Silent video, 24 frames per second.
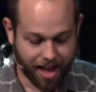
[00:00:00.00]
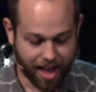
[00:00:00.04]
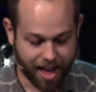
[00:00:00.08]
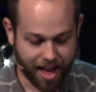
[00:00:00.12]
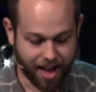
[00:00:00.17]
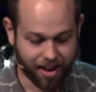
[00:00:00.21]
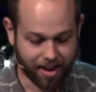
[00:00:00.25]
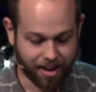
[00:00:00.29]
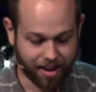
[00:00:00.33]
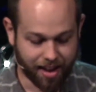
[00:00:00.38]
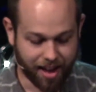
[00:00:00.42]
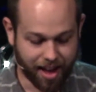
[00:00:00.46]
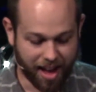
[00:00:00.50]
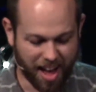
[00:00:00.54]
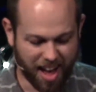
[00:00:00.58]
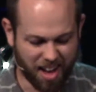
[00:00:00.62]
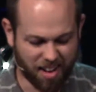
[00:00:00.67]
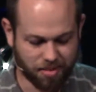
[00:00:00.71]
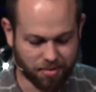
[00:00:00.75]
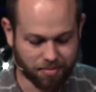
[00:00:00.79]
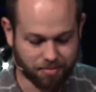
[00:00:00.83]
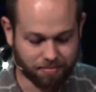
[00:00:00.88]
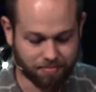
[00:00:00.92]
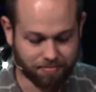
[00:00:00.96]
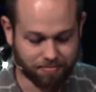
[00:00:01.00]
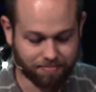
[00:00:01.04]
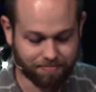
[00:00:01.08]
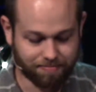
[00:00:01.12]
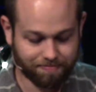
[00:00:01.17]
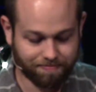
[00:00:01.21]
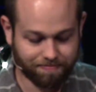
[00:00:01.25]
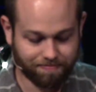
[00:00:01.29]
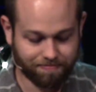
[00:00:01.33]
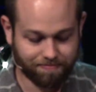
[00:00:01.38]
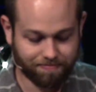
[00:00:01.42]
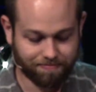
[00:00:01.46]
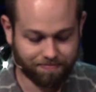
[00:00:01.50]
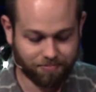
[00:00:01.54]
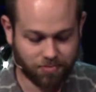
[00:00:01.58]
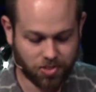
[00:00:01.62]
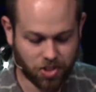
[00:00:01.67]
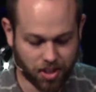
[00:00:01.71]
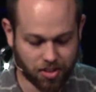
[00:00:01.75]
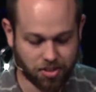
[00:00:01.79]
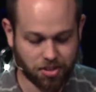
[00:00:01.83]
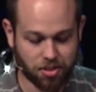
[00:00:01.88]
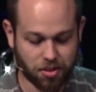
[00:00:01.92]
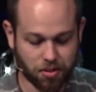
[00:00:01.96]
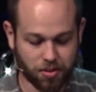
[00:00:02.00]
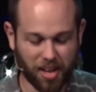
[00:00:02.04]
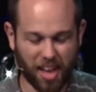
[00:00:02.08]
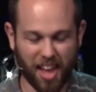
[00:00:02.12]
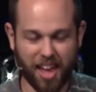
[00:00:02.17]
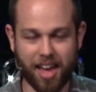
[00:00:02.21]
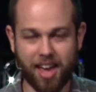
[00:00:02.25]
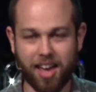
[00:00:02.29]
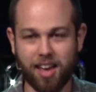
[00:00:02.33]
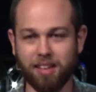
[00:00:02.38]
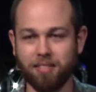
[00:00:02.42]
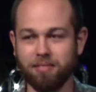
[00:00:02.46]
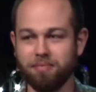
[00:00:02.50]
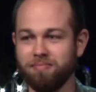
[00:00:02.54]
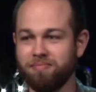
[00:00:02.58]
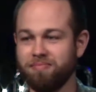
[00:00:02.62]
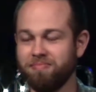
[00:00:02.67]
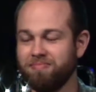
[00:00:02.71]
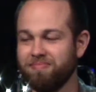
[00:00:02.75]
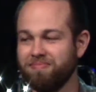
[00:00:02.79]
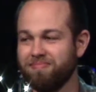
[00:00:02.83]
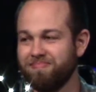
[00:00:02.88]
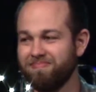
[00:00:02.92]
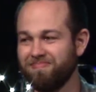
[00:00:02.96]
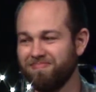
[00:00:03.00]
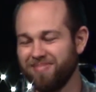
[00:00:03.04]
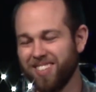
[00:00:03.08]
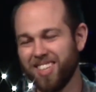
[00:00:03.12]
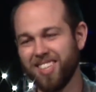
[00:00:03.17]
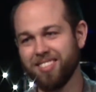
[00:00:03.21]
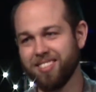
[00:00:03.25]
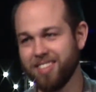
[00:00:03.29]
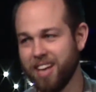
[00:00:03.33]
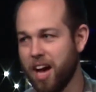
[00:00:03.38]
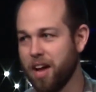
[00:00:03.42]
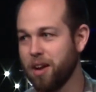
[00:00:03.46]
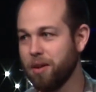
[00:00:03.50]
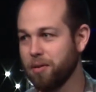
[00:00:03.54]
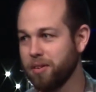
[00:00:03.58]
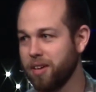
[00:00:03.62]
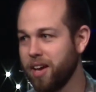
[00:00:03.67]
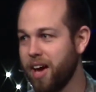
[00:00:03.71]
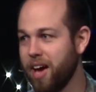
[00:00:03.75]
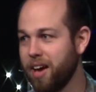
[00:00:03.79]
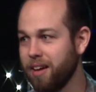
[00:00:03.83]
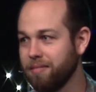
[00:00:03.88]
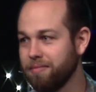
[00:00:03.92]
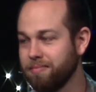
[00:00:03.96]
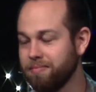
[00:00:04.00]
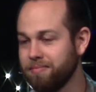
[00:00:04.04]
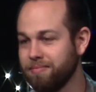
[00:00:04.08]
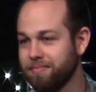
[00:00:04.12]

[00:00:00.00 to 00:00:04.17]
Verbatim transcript: at how just okay is not okay.